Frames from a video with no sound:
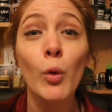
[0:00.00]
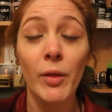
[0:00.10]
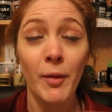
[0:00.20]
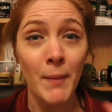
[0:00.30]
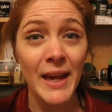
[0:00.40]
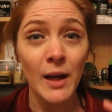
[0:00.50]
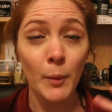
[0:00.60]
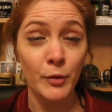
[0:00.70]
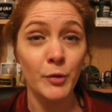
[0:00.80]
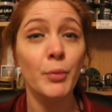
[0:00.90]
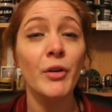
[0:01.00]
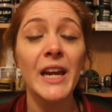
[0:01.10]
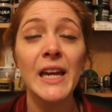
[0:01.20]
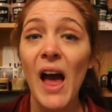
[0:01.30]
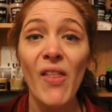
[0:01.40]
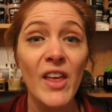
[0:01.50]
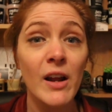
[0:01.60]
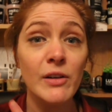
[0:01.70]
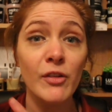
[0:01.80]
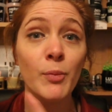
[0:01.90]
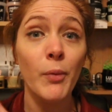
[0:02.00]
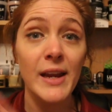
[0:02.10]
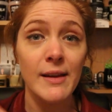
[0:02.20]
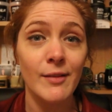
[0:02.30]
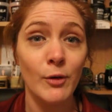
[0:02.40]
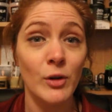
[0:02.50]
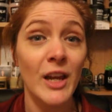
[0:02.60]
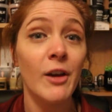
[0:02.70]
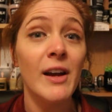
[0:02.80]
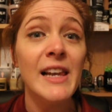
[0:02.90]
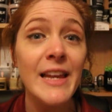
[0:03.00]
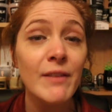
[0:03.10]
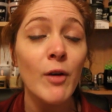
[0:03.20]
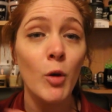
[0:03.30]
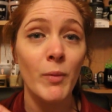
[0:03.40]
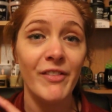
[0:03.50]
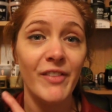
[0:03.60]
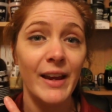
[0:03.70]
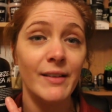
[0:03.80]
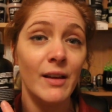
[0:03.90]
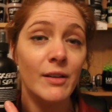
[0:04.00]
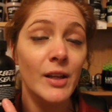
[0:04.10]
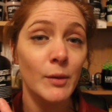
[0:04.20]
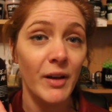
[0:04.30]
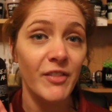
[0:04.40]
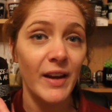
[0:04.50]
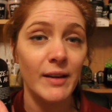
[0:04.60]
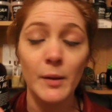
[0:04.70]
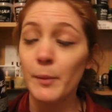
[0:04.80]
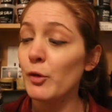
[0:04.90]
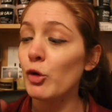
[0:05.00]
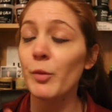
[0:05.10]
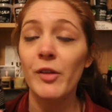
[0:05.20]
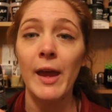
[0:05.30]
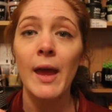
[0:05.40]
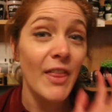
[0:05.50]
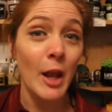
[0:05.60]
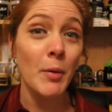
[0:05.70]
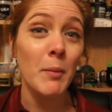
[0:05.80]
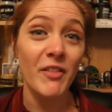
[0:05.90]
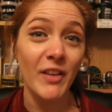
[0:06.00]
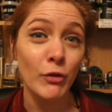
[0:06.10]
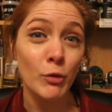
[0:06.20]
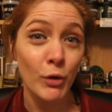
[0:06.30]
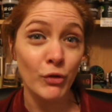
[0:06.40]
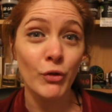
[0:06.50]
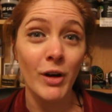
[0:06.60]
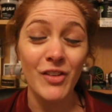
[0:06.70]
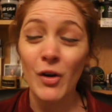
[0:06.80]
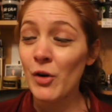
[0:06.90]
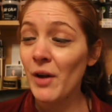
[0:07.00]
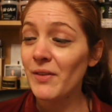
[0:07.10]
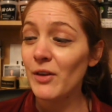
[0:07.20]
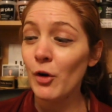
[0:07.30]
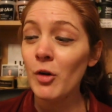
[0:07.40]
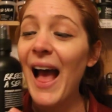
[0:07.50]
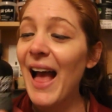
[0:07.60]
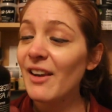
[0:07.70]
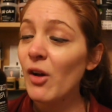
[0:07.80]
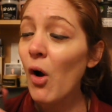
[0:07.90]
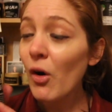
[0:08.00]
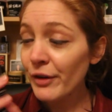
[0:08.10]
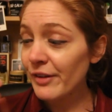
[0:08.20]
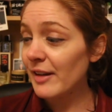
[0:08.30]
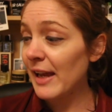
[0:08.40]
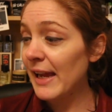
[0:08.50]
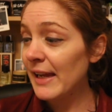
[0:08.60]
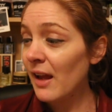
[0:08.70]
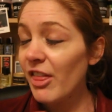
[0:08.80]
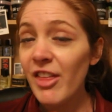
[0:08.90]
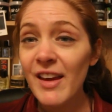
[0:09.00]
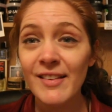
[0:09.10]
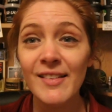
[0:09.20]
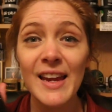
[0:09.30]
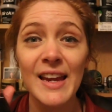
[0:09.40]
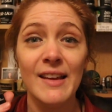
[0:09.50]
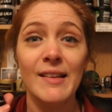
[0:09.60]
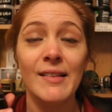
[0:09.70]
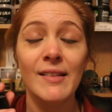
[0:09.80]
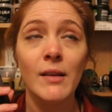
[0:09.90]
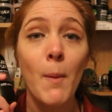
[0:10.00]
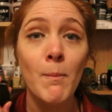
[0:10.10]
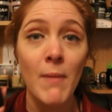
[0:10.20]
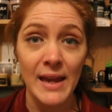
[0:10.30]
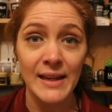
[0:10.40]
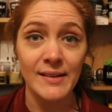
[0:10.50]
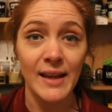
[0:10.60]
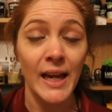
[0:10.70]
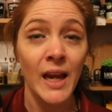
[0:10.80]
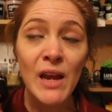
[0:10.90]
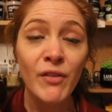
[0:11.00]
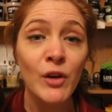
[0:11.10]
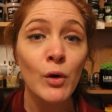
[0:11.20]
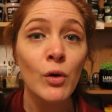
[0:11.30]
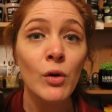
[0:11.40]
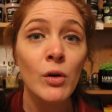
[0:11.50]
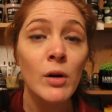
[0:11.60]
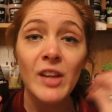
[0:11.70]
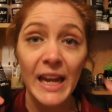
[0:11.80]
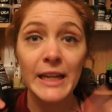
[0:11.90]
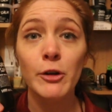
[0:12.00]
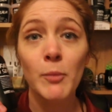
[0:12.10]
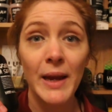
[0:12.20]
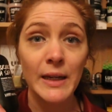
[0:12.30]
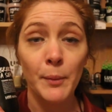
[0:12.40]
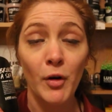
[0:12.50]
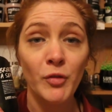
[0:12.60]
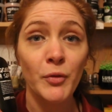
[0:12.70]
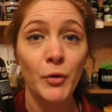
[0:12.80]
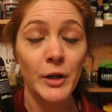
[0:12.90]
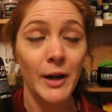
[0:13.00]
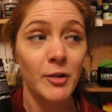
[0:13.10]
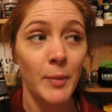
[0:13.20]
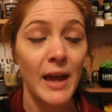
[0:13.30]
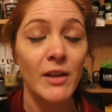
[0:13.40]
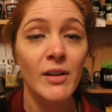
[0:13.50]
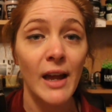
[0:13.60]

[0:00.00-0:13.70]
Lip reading: all of the makeup and debris, and then I just spray this on and I leave it on my face until my face absorbs it, and then I put my facial moisturizer on over the top, and honestly this is amazing. If you're taking your makeup off before you go to bed